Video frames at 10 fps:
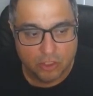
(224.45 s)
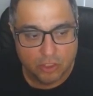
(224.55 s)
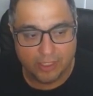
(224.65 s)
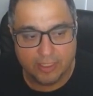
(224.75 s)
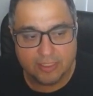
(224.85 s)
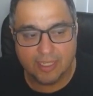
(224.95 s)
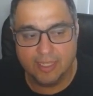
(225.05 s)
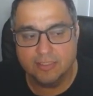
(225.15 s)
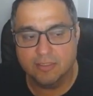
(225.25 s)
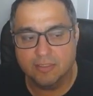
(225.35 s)
So in this
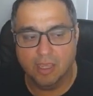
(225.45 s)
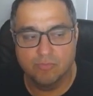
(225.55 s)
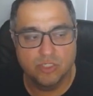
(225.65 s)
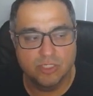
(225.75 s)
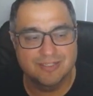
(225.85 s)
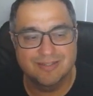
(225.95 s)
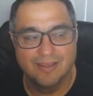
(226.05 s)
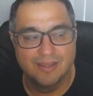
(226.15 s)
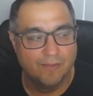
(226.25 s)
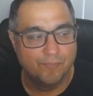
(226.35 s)
case, I'm just
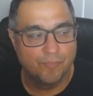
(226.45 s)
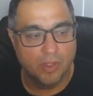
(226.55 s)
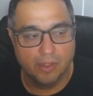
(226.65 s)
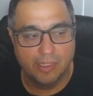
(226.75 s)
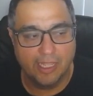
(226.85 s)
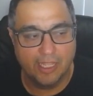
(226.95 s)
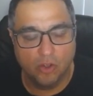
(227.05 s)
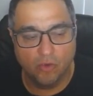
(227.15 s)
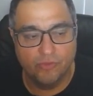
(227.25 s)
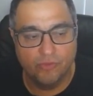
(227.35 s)

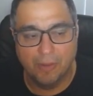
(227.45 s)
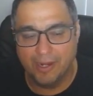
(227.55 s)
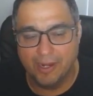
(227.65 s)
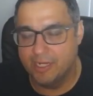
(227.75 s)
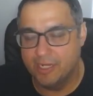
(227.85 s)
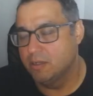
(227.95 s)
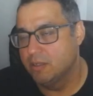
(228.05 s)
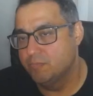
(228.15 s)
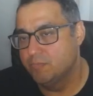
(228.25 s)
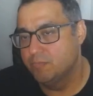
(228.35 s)
taking off the buy date
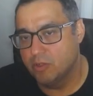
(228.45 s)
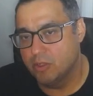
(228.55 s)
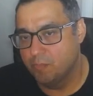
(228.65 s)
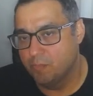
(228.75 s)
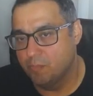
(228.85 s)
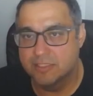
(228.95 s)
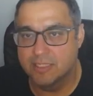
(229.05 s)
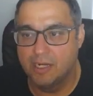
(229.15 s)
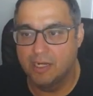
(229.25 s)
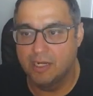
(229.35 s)
minus
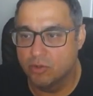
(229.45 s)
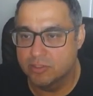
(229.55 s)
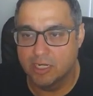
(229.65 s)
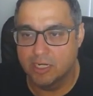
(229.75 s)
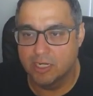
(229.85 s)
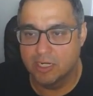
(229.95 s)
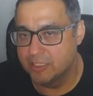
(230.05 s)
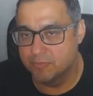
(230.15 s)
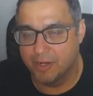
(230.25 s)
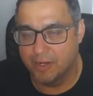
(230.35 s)
sell date, or sell date
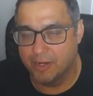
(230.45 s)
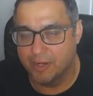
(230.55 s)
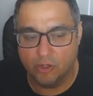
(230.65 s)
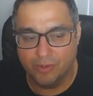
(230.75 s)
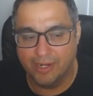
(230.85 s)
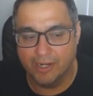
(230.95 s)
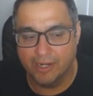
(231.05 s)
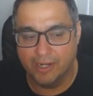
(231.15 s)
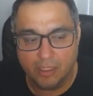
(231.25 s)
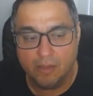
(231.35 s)
minus buy date, and you
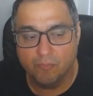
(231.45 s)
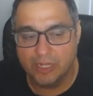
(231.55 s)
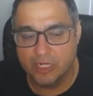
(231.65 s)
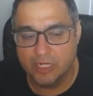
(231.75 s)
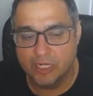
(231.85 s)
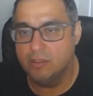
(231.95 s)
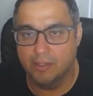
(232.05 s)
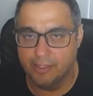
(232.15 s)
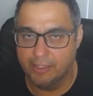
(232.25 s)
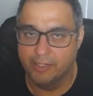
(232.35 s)
get the minus
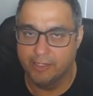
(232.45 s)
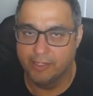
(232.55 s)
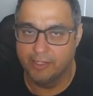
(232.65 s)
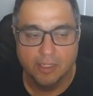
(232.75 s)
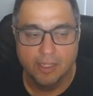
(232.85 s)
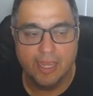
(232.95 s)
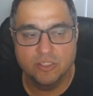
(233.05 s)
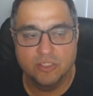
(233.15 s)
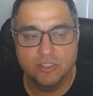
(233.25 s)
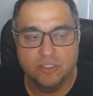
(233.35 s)
130 days
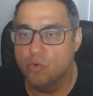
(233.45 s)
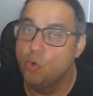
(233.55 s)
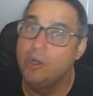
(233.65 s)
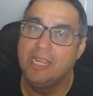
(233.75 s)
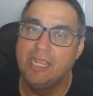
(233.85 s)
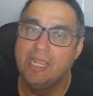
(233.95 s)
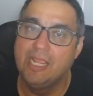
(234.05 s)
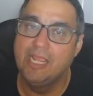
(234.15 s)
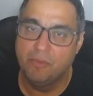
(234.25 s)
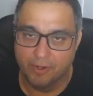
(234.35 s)
as your holding
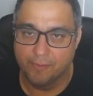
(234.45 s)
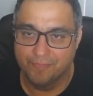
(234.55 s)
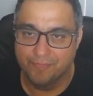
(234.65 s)
period.